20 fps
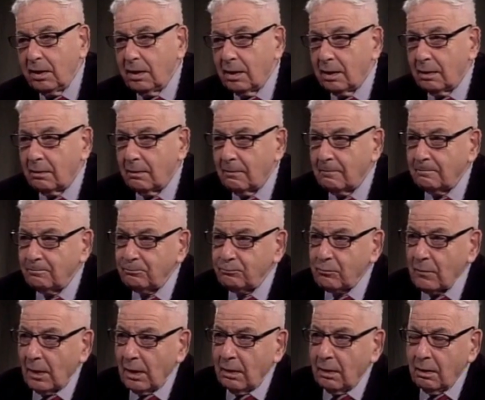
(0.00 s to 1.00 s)
here
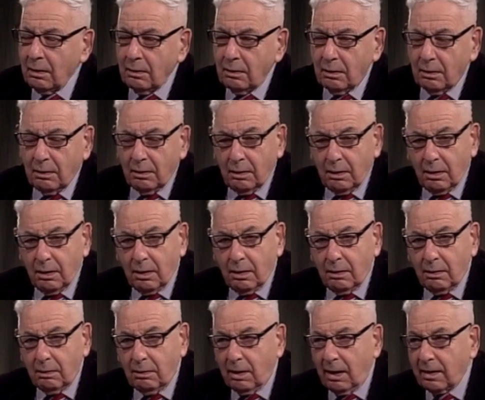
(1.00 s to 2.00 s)

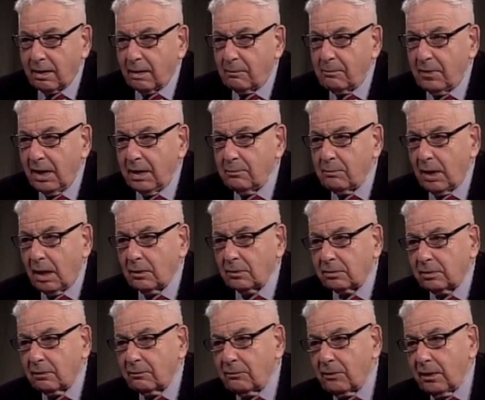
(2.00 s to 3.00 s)
uh, like a babe
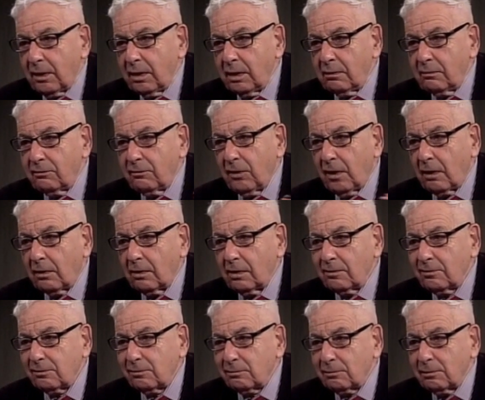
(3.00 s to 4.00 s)
out of the
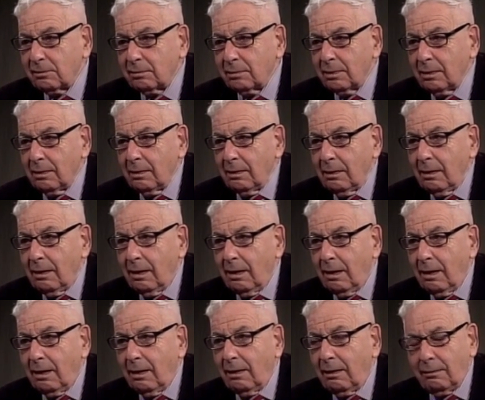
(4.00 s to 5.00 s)
forest.
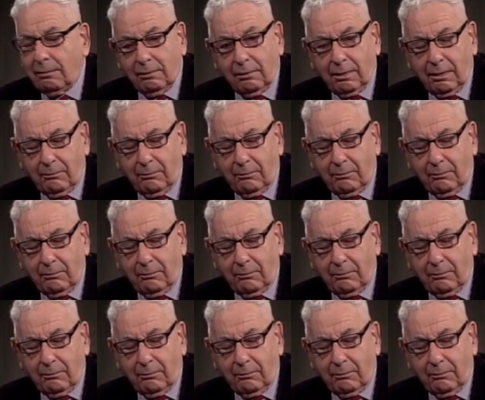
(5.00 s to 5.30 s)
Uh,